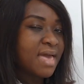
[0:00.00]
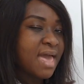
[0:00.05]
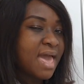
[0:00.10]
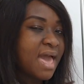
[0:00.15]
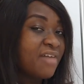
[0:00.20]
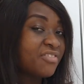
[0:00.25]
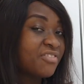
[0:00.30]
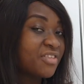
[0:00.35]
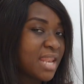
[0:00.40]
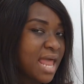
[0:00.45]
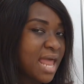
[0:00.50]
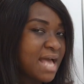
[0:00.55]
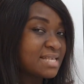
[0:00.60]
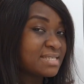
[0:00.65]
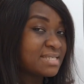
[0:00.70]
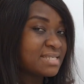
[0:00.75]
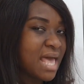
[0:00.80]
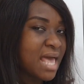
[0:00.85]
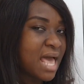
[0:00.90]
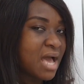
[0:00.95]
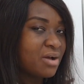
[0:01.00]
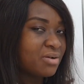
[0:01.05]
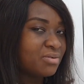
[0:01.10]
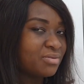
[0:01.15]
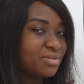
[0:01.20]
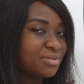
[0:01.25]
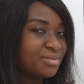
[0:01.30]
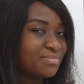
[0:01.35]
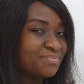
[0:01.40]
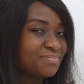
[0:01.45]
And the last
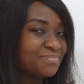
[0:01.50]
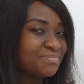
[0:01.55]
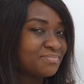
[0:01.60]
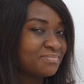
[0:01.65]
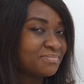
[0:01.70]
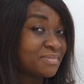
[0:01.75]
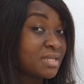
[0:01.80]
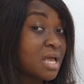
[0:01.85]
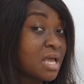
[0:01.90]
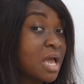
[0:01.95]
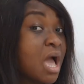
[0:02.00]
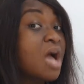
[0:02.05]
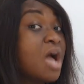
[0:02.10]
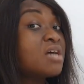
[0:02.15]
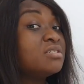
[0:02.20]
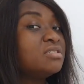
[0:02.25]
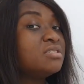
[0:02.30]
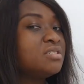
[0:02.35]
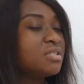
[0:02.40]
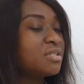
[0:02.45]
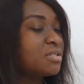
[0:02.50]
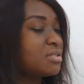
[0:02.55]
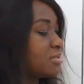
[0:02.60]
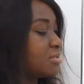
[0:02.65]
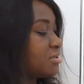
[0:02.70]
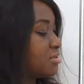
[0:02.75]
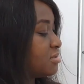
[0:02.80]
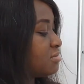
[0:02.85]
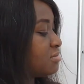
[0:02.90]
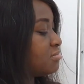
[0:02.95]
sound, d.
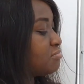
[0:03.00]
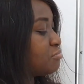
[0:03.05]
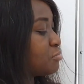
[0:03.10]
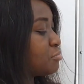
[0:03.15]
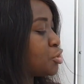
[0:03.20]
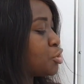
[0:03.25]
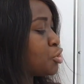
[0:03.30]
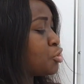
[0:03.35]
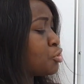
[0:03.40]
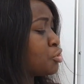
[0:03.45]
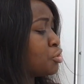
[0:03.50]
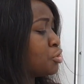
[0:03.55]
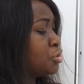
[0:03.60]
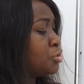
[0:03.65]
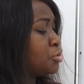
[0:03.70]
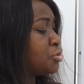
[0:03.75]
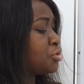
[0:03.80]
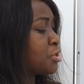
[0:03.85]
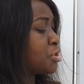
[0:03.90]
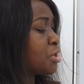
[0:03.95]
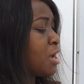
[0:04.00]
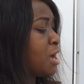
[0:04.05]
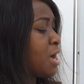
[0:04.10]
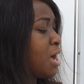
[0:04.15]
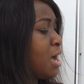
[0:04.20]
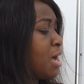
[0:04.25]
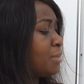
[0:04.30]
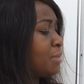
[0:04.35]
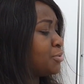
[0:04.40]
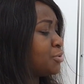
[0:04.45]
Good
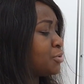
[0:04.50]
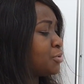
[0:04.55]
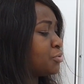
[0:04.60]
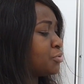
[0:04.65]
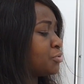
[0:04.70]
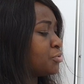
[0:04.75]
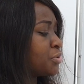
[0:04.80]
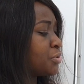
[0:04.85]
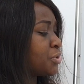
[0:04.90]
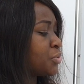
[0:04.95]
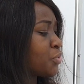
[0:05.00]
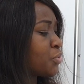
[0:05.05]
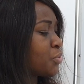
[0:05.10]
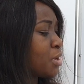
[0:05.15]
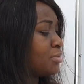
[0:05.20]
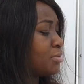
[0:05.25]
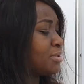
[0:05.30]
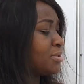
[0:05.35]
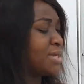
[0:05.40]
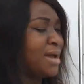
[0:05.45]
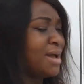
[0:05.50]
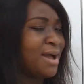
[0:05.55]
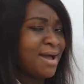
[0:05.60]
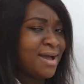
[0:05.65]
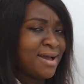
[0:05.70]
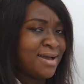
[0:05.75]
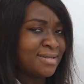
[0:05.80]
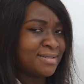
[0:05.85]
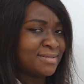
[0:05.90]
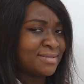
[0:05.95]
job, children. Well
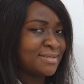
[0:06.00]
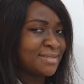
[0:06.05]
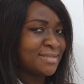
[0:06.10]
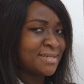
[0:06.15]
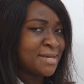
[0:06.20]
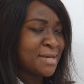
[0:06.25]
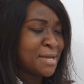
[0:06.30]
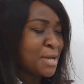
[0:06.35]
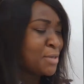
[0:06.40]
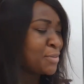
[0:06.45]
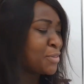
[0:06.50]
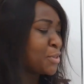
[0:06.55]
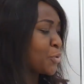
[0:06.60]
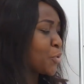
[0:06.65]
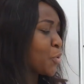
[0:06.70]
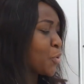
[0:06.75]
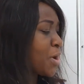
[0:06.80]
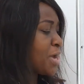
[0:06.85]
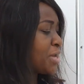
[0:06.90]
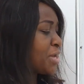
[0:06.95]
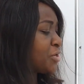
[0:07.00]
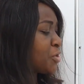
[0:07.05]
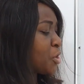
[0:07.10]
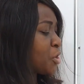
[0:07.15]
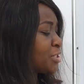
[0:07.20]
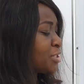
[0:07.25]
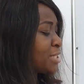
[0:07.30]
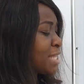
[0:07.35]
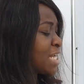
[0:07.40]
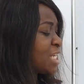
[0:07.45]
done. Now go ahead and
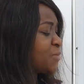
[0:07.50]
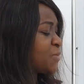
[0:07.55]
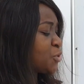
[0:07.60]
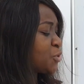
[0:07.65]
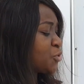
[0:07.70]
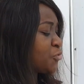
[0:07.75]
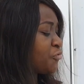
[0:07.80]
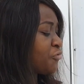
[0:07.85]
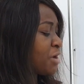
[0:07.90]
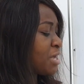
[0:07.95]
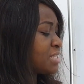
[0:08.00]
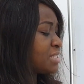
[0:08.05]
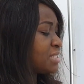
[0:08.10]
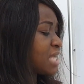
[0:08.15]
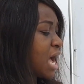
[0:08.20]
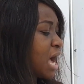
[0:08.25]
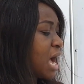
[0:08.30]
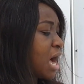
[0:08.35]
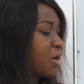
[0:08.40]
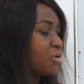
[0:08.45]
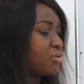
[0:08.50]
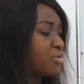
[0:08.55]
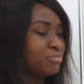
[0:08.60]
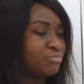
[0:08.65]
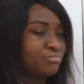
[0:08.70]
underline the special friends, ow.